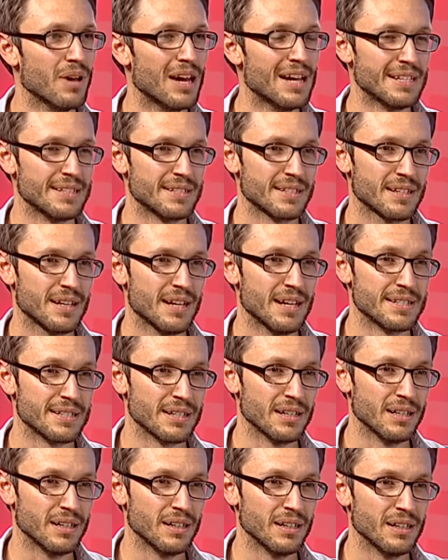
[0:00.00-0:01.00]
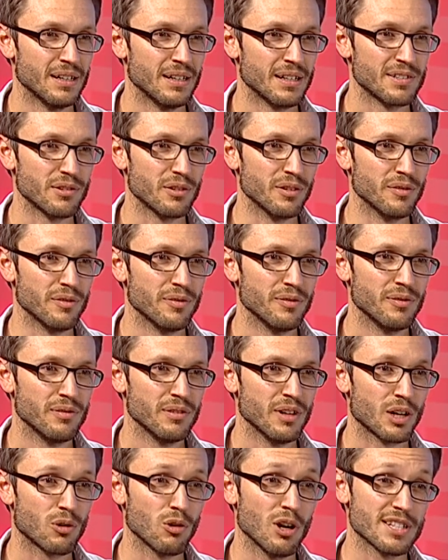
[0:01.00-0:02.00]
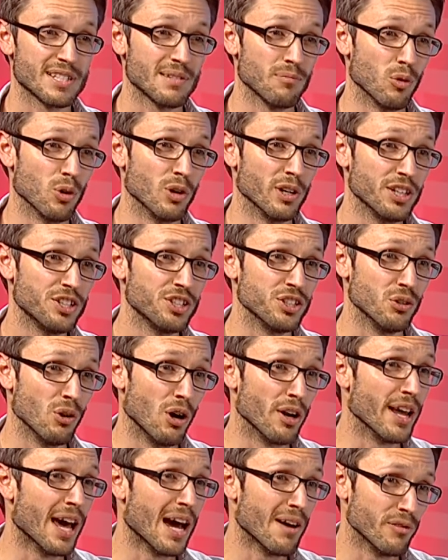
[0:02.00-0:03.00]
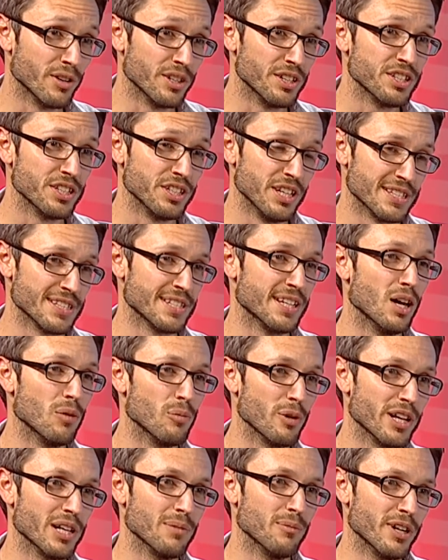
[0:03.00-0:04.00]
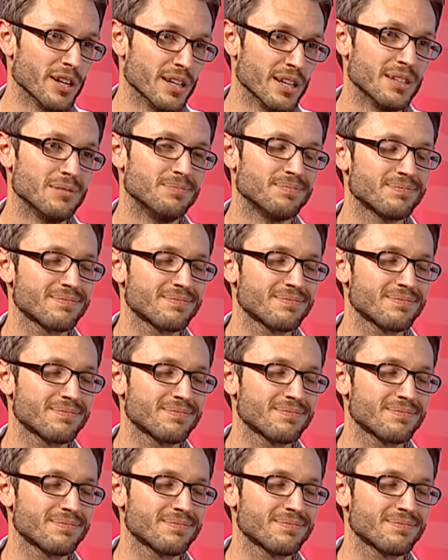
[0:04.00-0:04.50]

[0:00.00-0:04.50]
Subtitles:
as a sort of across-the-board issue, on average, it doesn't help anybody.